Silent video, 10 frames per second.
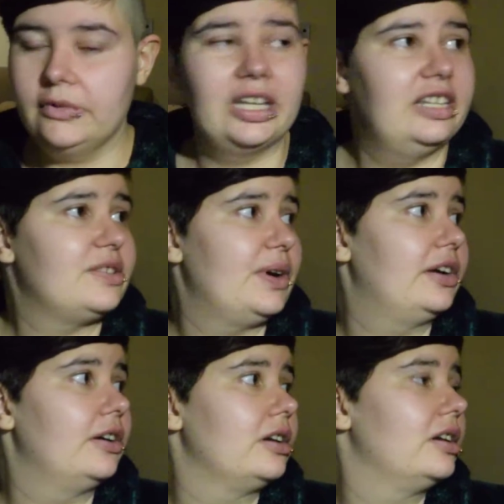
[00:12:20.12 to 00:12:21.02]
And so I
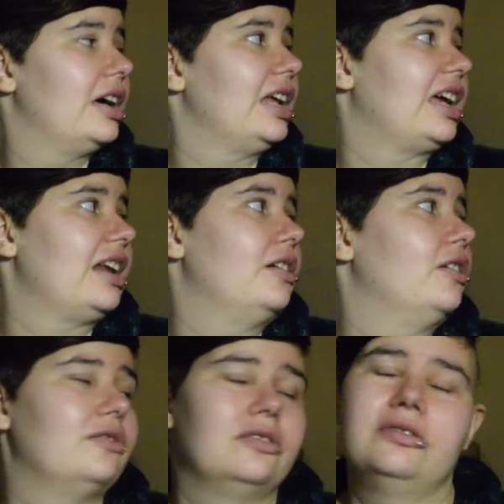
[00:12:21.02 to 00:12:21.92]
cut it
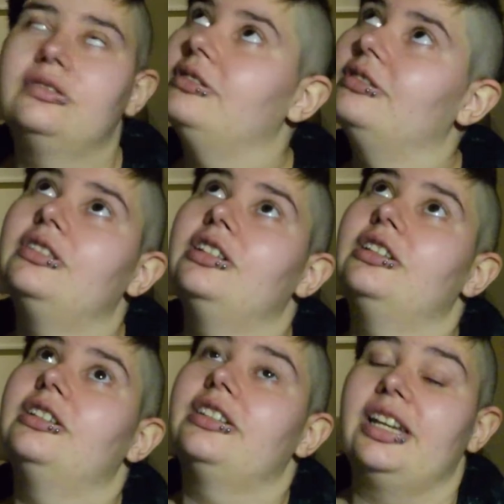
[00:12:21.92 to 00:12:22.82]
whole.
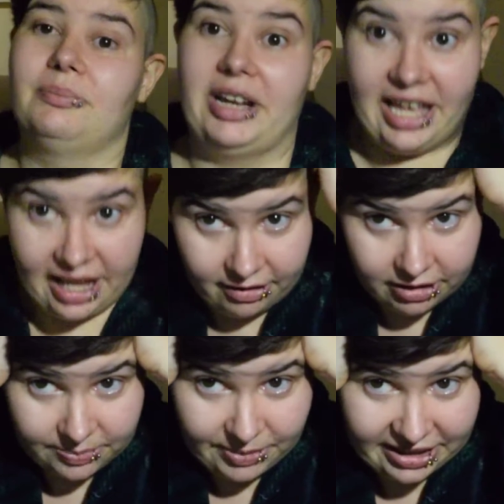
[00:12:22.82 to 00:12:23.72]
Yeah, my hair
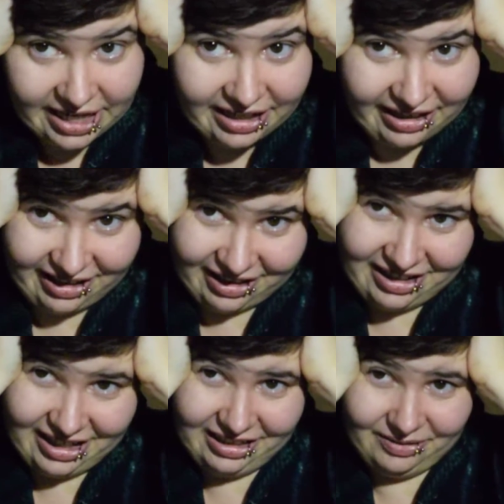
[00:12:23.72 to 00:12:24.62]
has been taking
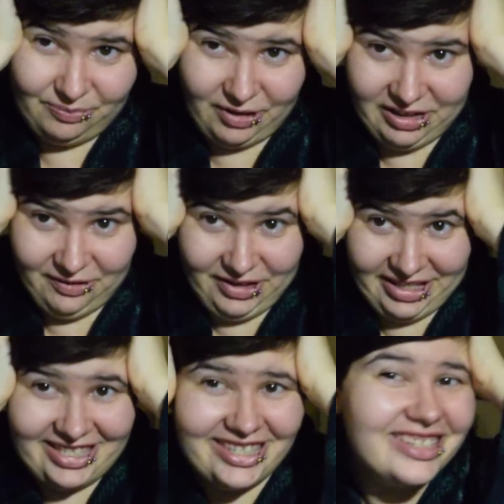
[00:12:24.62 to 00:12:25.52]
a brunt of
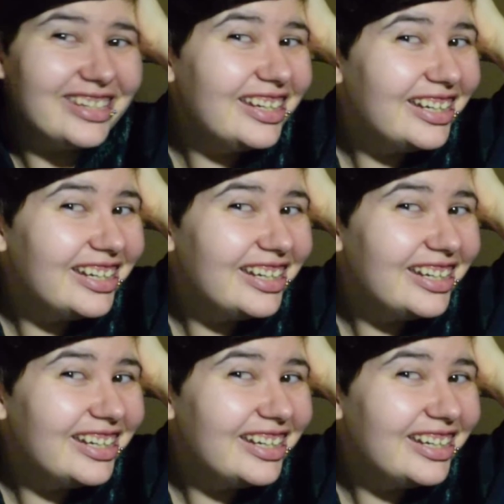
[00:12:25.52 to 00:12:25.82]
this.